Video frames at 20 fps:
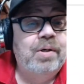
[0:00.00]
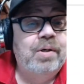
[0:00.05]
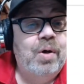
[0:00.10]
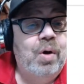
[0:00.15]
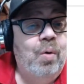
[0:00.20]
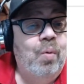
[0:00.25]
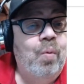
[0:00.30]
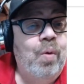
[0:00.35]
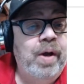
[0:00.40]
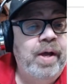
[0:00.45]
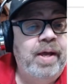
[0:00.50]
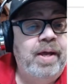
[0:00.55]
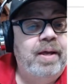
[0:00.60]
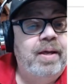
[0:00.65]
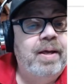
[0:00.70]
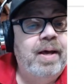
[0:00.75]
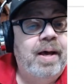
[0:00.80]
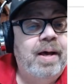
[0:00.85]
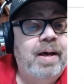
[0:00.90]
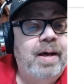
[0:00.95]
a
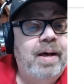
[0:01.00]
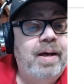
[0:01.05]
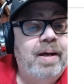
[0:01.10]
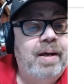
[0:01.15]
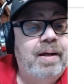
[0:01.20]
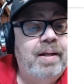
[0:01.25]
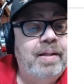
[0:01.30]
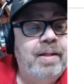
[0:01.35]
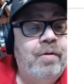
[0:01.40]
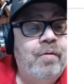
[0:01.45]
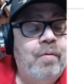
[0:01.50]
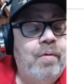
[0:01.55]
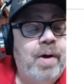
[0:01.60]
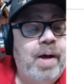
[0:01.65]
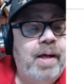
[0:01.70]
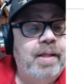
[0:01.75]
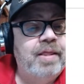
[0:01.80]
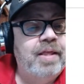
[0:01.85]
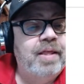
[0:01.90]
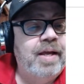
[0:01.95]
week.
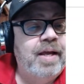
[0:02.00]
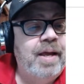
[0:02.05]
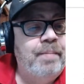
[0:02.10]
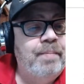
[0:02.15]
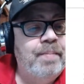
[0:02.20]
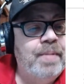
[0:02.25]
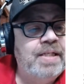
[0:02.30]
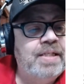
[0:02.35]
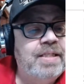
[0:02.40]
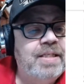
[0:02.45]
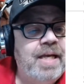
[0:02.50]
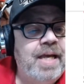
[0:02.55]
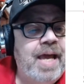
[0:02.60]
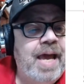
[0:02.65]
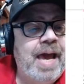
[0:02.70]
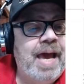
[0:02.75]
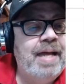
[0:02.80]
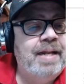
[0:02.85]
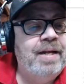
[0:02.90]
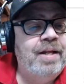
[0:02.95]
I think NBC
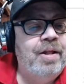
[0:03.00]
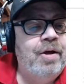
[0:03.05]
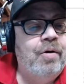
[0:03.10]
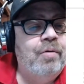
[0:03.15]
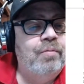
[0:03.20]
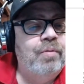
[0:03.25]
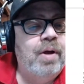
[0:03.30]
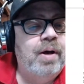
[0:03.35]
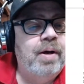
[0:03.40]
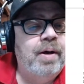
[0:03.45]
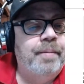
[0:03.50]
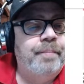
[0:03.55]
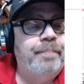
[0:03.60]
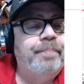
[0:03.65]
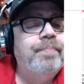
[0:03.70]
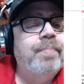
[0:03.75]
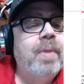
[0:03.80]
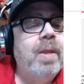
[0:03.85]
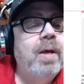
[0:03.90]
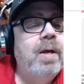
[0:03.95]
had it on
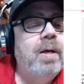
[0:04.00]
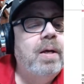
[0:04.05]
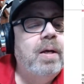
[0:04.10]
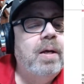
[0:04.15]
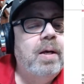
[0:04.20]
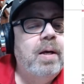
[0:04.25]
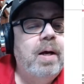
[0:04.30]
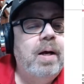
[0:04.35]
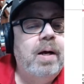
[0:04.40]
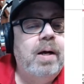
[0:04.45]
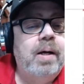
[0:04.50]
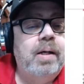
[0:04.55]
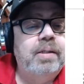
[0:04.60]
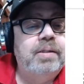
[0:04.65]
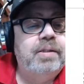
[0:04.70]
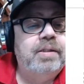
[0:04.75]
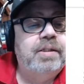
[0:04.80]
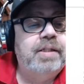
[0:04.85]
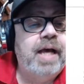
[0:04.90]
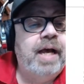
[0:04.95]

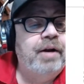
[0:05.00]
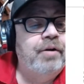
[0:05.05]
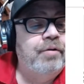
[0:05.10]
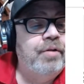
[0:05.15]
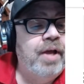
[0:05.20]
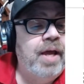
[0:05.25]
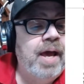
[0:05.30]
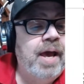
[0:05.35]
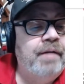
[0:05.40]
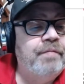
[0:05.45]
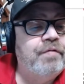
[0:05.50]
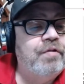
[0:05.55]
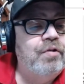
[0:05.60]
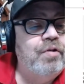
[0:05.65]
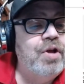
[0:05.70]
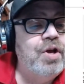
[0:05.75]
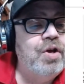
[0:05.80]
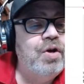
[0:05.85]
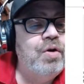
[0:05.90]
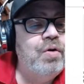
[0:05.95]
Saturday
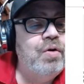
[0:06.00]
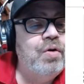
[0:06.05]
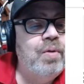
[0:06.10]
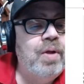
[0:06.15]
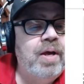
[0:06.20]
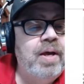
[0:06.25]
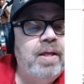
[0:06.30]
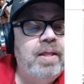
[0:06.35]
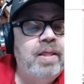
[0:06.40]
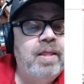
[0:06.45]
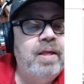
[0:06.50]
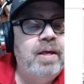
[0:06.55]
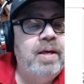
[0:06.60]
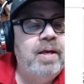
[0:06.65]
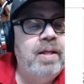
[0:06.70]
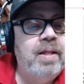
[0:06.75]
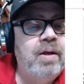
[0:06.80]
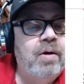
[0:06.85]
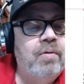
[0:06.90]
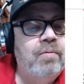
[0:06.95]
afternoon, and
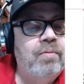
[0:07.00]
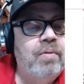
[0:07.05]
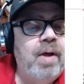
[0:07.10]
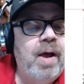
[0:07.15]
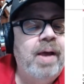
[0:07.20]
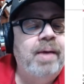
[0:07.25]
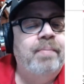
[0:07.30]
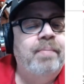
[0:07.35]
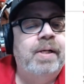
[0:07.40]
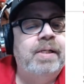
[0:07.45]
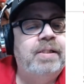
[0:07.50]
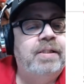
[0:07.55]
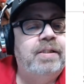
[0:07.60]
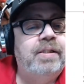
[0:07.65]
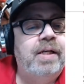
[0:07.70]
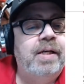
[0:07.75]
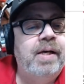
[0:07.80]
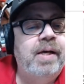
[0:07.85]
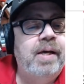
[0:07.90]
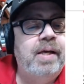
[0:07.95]
then on
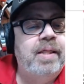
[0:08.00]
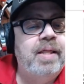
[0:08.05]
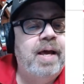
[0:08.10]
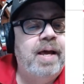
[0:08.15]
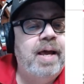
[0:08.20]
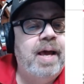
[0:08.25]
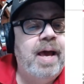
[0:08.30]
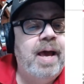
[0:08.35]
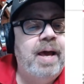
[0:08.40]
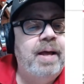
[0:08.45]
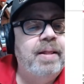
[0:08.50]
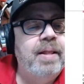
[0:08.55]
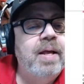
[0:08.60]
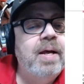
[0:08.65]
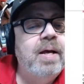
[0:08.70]
ABC they had